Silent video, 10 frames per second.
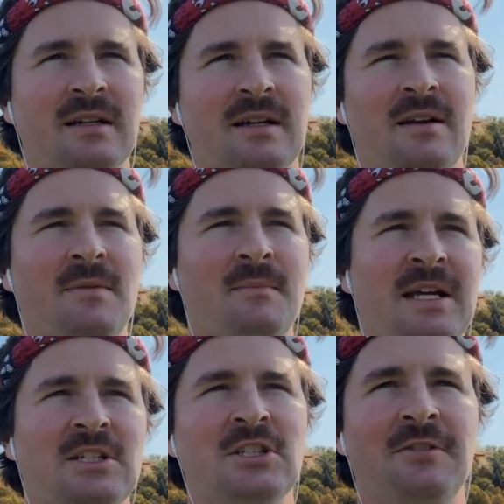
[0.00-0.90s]
kind of a
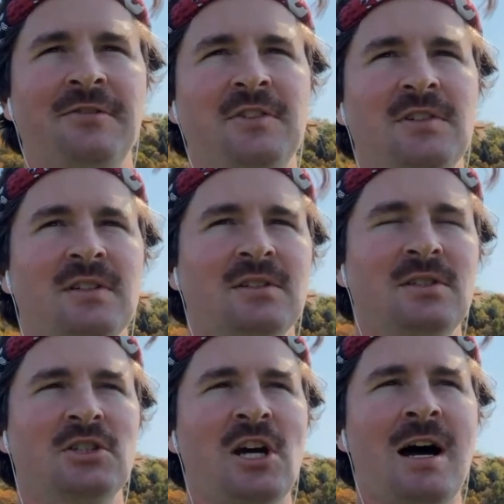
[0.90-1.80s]
makeshift
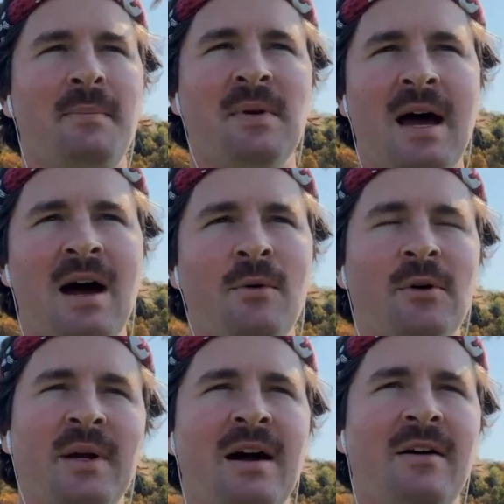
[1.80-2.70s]
shop now where
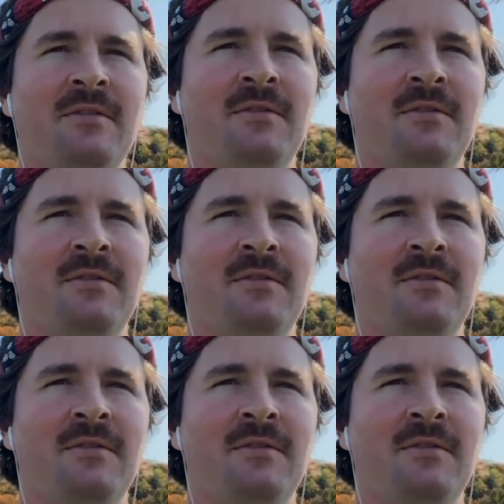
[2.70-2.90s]
we have